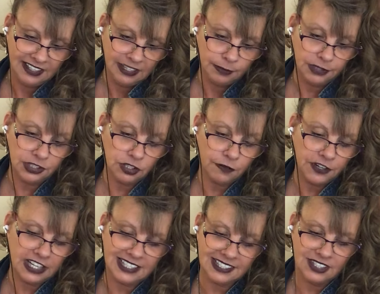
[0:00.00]
Please don't
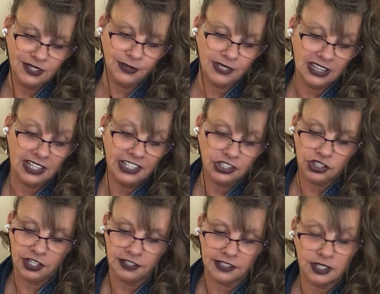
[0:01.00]
forget to like,
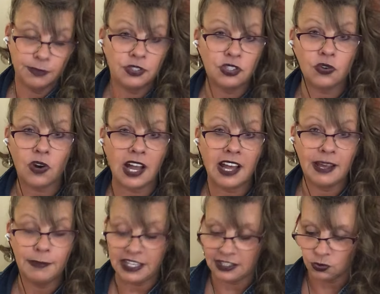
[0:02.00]
share, and
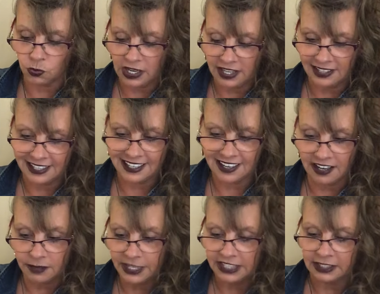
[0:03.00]
subscribe as well, and
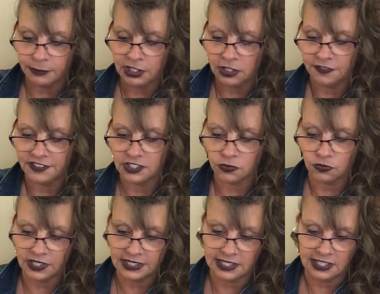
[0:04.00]
comment. Let me know if this
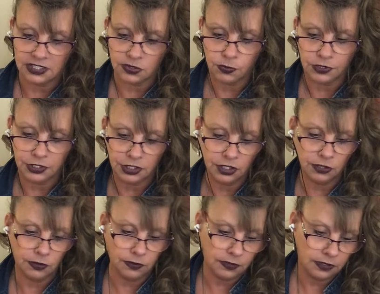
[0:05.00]
resonates with
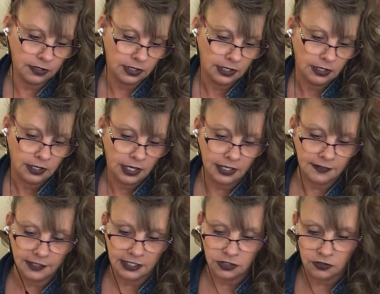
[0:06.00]
you. And
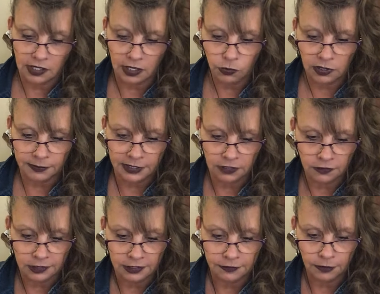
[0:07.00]
they do not want me to
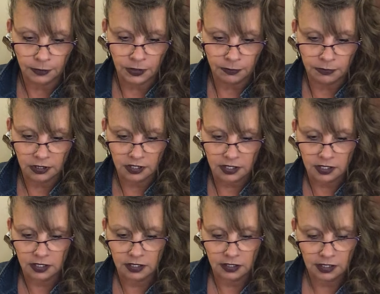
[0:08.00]
read from the book.
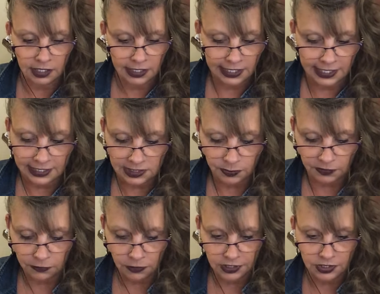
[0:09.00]
I asked
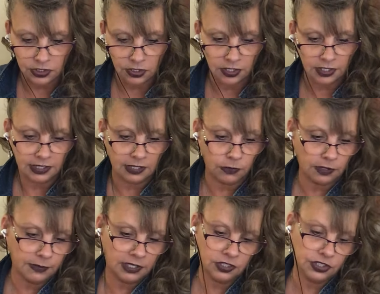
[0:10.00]
before I started. They want
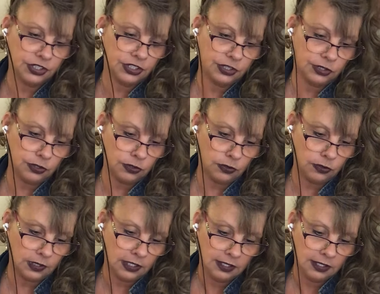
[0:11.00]
me to,